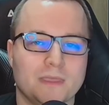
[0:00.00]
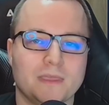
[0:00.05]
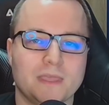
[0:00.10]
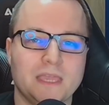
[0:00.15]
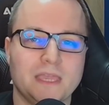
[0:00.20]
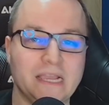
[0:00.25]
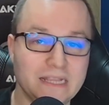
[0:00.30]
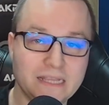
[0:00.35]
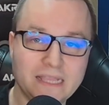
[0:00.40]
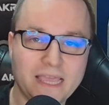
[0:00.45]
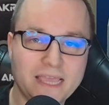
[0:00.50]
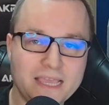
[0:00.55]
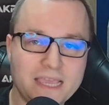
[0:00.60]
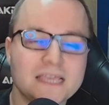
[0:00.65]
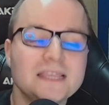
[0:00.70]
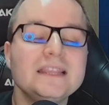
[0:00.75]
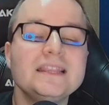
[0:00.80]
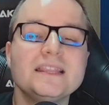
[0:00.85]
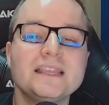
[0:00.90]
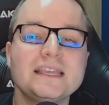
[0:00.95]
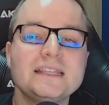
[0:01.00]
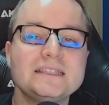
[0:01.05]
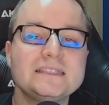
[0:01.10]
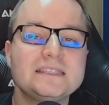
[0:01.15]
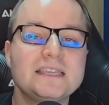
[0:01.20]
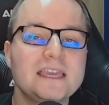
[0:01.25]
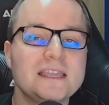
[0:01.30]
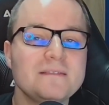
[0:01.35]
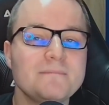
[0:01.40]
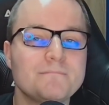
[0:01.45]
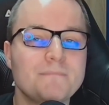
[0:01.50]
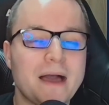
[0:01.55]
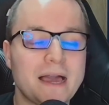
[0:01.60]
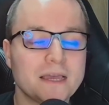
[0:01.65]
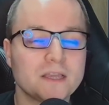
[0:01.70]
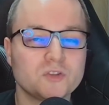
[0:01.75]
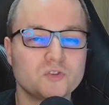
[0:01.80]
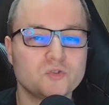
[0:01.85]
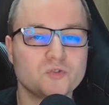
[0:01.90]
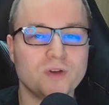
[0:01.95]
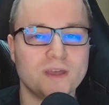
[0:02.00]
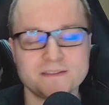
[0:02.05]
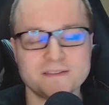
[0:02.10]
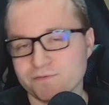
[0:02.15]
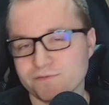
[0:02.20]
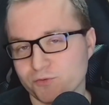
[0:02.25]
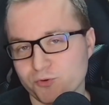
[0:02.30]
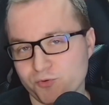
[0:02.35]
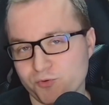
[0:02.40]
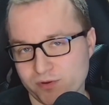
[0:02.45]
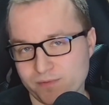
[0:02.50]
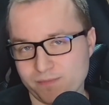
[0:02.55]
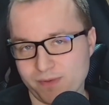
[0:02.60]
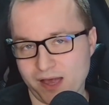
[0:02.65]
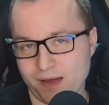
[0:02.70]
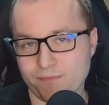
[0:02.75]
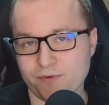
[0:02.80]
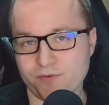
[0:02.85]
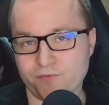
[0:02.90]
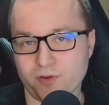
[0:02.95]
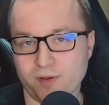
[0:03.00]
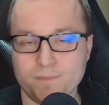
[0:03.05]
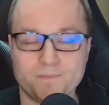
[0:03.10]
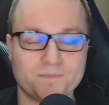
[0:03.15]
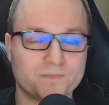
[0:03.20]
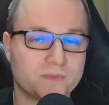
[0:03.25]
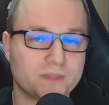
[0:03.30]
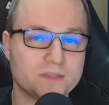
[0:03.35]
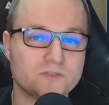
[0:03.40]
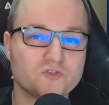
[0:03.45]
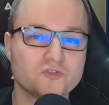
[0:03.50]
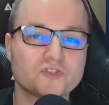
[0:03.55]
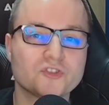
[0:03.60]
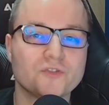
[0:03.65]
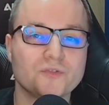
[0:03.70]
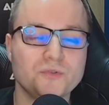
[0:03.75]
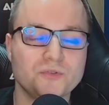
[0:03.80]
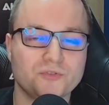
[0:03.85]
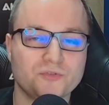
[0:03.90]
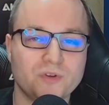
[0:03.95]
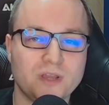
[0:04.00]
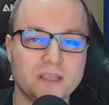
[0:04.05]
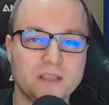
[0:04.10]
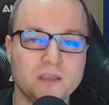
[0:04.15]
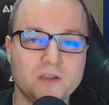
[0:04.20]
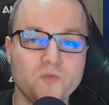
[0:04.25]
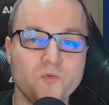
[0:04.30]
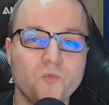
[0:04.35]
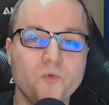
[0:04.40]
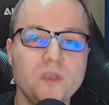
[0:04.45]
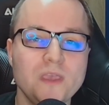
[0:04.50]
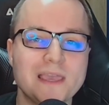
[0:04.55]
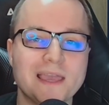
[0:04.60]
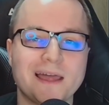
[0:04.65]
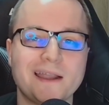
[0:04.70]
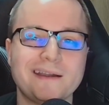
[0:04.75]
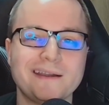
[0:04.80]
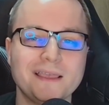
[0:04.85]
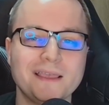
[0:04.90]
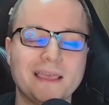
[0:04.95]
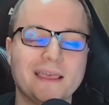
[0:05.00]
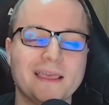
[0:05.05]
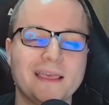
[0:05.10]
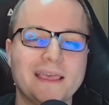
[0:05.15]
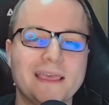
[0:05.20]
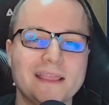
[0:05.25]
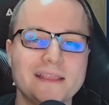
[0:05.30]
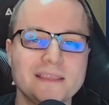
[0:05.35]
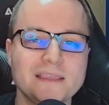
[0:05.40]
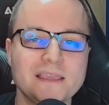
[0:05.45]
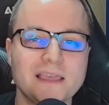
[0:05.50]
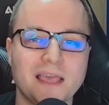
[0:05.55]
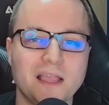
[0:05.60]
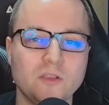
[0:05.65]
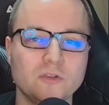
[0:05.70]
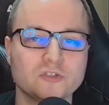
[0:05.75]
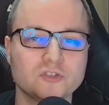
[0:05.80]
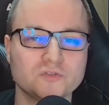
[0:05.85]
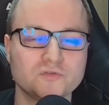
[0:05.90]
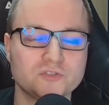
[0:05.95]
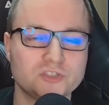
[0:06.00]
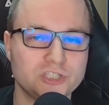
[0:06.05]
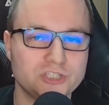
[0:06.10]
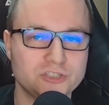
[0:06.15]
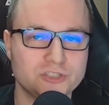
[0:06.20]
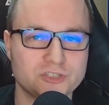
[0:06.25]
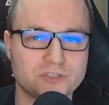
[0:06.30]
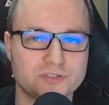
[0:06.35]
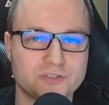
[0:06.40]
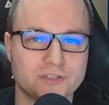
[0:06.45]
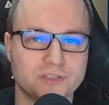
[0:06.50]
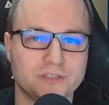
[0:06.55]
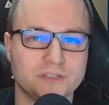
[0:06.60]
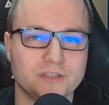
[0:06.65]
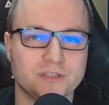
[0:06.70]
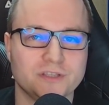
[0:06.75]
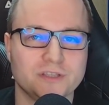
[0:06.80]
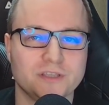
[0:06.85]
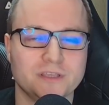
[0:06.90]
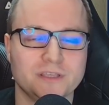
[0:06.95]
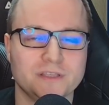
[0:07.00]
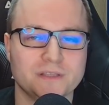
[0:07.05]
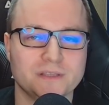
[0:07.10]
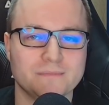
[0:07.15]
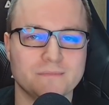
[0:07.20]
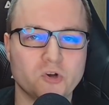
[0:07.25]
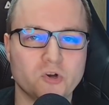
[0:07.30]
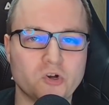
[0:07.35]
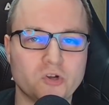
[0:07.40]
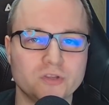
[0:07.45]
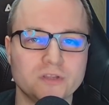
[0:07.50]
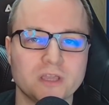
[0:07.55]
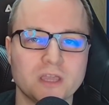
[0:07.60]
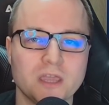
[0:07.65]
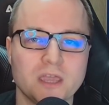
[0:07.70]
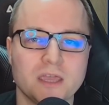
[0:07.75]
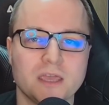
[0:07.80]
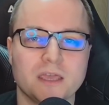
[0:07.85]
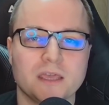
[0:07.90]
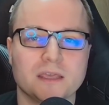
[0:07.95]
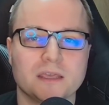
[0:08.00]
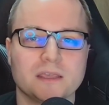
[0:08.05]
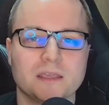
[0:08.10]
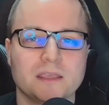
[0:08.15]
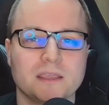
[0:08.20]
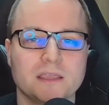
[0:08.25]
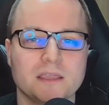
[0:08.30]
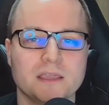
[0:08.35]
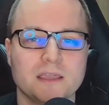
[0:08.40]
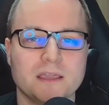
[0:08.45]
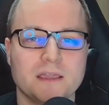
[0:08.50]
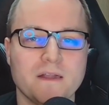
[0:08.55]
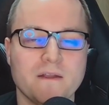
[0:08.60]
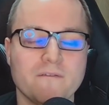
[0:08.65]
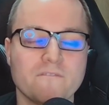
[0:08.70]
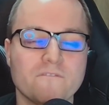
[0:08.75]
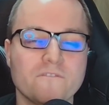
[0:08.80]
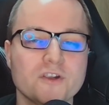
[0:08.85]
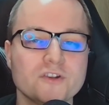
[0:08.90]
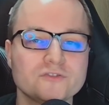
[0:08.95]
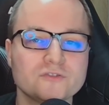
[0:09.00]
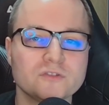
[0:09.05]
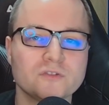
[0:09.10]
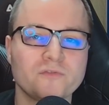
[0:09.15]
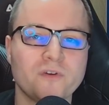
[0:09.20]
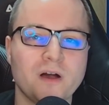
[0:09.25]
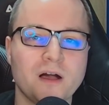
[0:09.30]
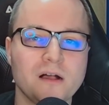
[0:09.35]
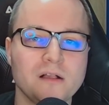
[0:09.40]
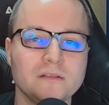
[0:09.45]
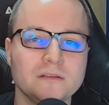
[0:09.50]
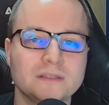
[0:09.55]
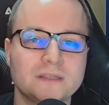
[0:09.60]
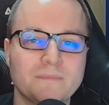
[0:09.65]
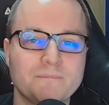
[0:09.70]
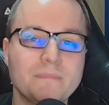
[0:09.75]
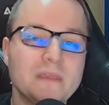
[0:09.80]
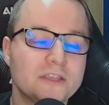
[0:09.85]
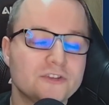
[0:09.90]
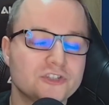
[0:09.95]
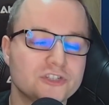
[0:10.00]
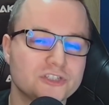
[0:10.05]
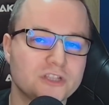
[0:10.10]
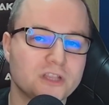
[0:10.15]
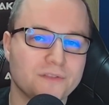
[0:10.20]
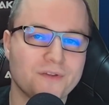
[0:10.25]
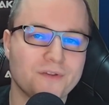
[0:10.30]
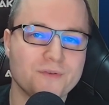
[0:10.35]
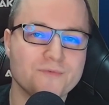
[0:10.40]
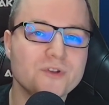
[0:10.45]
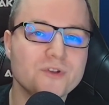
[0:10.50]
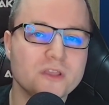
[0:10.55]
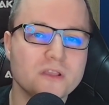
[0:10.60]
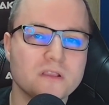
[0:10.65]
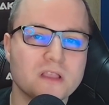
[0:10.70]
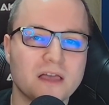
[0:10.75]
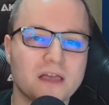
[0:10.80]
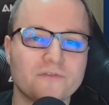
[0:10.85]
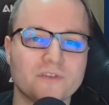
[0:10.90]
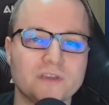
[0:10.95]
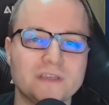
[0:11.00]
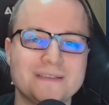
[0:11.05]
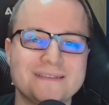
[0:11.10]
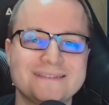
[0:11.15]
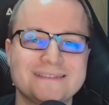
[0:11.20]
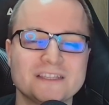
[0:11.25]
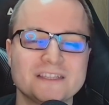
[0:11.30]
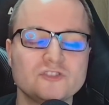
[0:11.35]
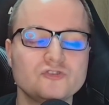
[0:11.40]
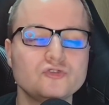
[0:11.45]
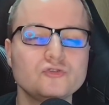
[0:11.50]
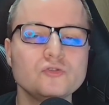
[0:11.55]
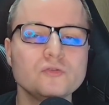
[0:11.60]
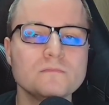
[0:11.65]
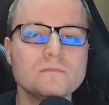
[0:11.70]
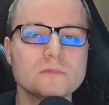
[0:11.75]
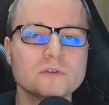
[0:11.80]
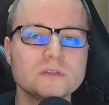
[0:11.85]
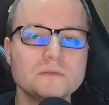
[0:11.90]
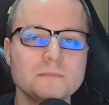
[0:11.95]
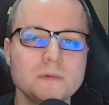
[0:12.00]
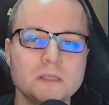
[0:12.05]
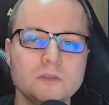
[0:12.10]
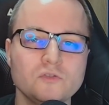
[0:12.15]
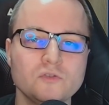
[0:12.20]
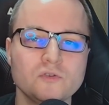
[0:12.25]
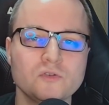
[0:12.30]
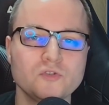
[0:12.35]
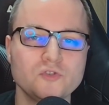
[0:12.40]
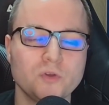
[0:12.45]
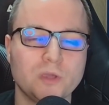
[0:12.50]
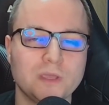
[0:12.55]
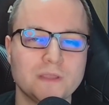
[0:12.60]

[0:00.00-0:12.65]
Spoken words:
And again, let's get back to SFO Grimhammer Iii. As you saw in the trailer, we are getting a lot of changes in the mod. First of all, the big change that I really love is the submod menu. You can